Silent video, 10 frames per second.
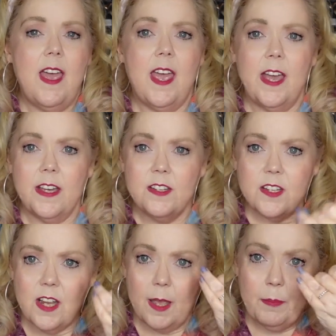
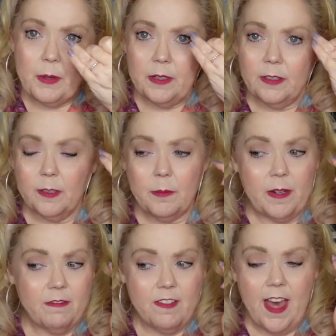and I put a little
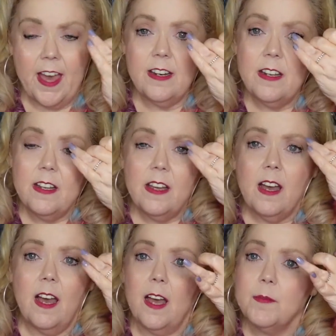bit of that
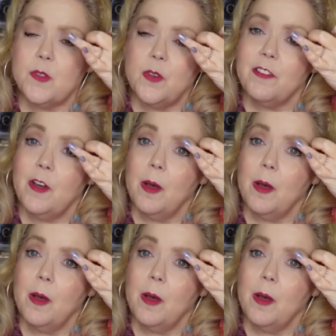um, sort of